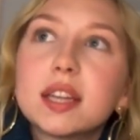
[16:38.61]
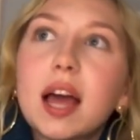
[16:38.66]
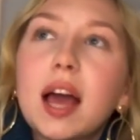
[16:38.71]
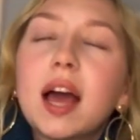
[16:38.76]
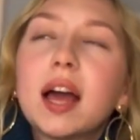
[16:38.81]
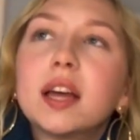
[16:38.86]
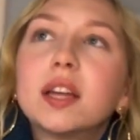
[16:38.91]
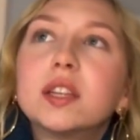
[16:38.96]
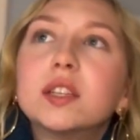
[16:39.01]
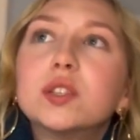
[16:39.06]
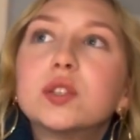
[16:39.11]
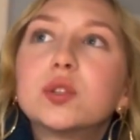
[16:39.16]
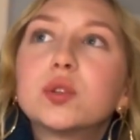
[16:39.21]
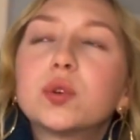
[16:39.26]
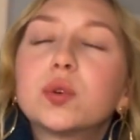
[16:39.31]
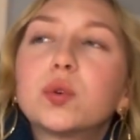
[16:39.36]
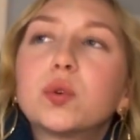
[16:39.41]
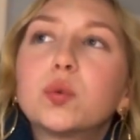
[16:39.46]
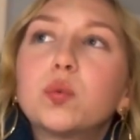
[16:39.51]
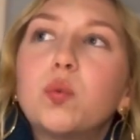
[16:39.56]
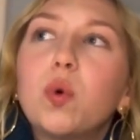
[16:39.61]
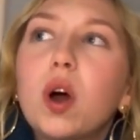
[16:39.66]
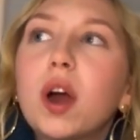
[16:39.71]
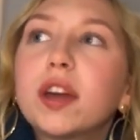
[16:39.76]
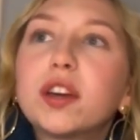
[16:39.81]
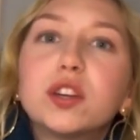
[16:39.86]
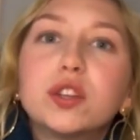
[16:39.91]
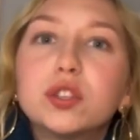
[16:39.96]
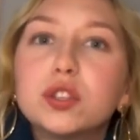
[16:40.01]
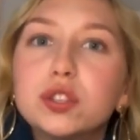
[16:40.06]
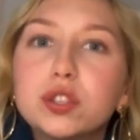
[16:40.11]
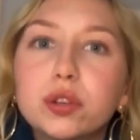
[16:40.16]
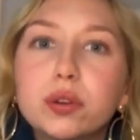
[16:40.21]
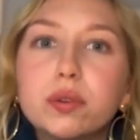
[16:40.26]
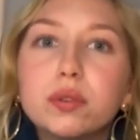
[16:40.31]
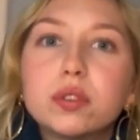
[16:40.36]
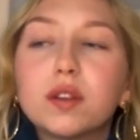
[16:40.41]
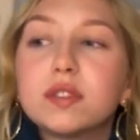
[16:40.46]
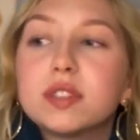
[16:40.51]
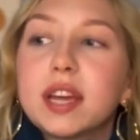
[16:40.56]
and what I can do
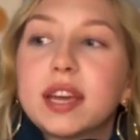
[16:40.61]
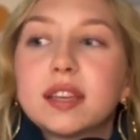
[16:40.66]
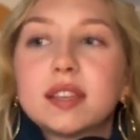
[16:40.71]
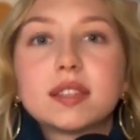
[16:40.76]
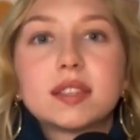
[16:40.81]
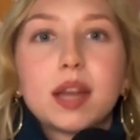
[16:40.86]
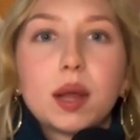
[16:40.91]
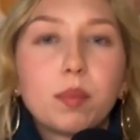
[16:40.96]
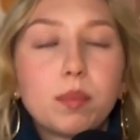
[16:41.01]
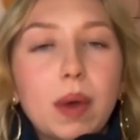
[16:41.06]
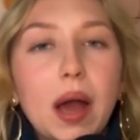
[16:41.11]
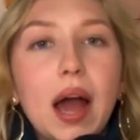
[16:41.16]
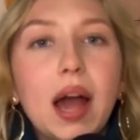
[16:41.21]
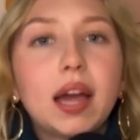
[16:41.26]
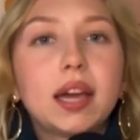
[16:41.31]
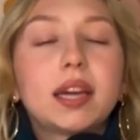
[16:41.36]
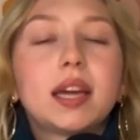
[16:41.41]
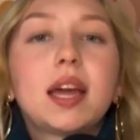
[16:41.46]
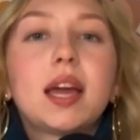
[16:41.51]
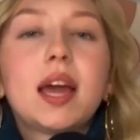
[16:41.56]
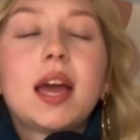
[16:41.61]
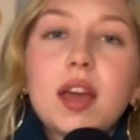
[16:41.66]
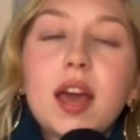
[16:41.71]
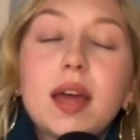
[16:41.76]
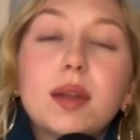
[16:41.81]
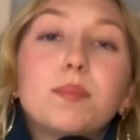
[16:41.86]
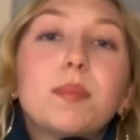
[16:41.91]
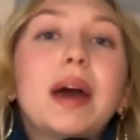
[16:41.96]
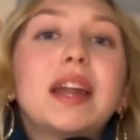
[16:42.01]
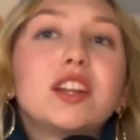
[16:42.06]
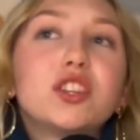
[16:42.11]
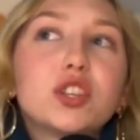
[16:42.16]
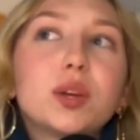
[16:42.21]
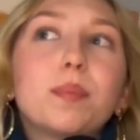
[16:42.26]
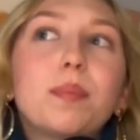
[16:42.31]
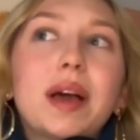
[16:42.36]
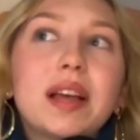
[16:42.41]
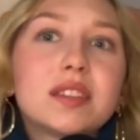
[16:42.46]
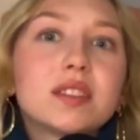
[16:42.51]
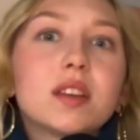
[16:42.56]
to take a step back and manage it
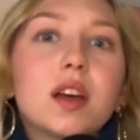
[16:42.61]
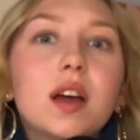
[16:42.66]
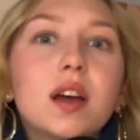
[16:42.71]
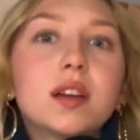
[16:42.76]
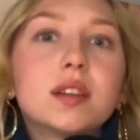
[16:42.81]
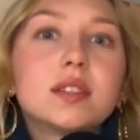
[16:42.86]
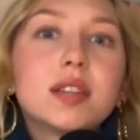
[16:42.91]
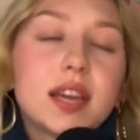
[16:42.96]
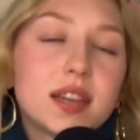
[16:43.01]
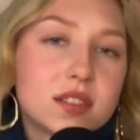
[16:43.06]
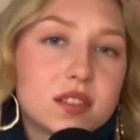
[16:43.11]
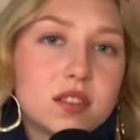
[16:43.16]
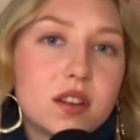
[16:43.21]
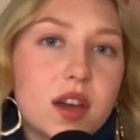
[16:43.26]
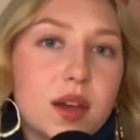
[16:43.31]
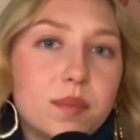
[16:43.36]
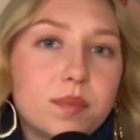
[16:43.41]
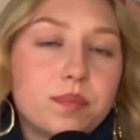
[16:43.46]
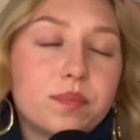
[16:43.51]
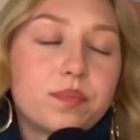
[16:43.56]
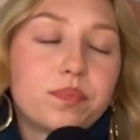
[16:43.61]
better next time.